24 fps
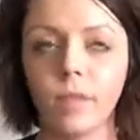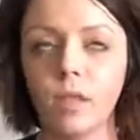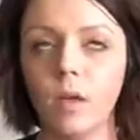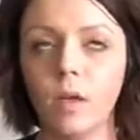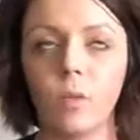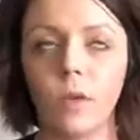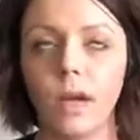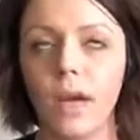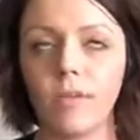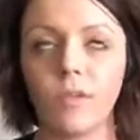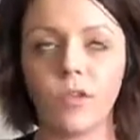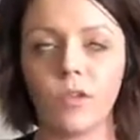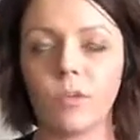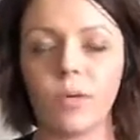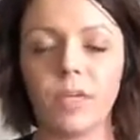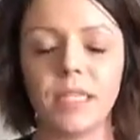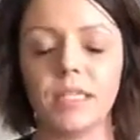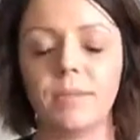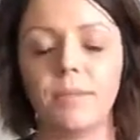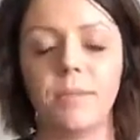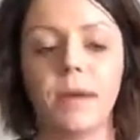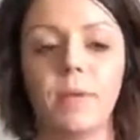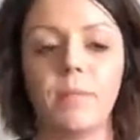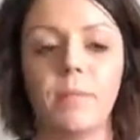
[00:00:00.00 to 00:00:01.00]
whatever the
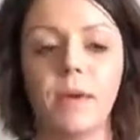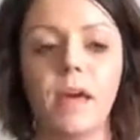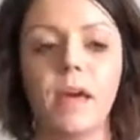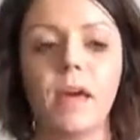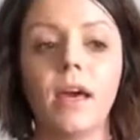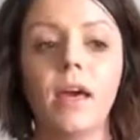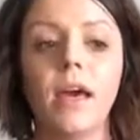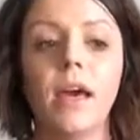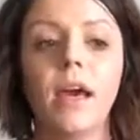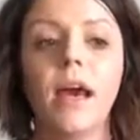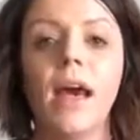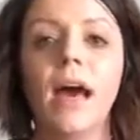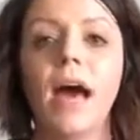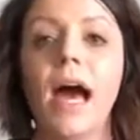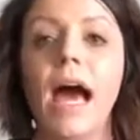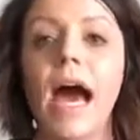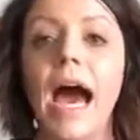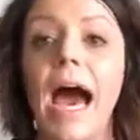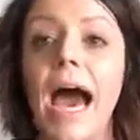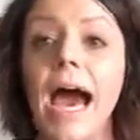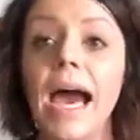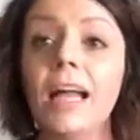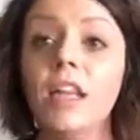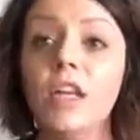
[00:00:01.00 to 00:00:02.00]
reason might be.
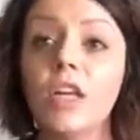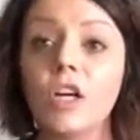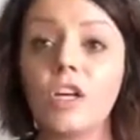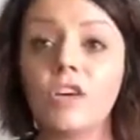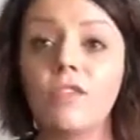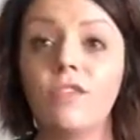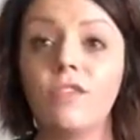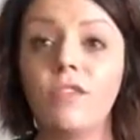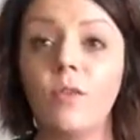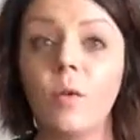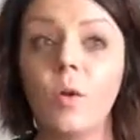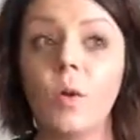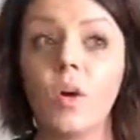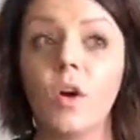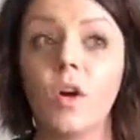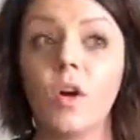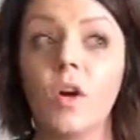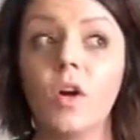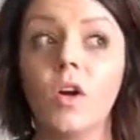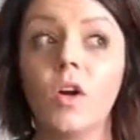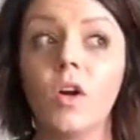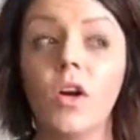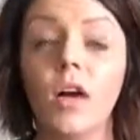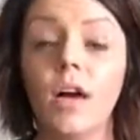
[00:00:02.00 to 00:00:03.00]
I look
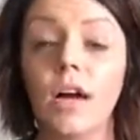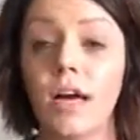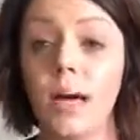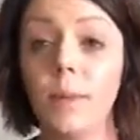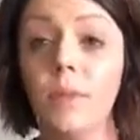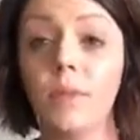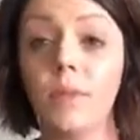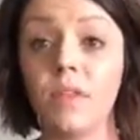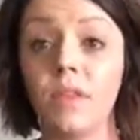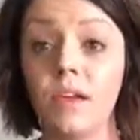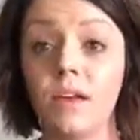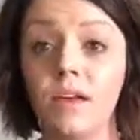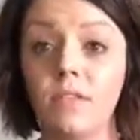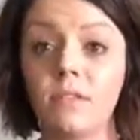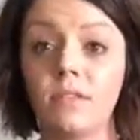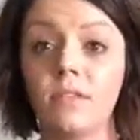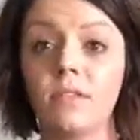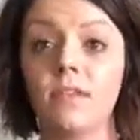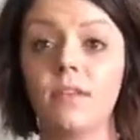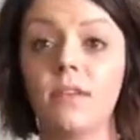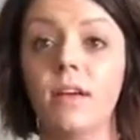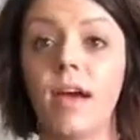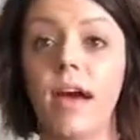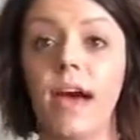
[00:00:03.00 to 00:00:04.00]
for a couple
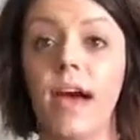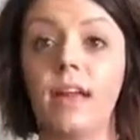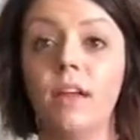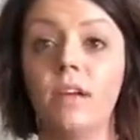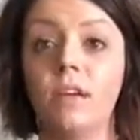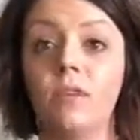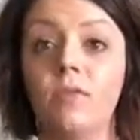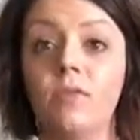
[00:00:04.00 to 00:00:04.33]
things. I look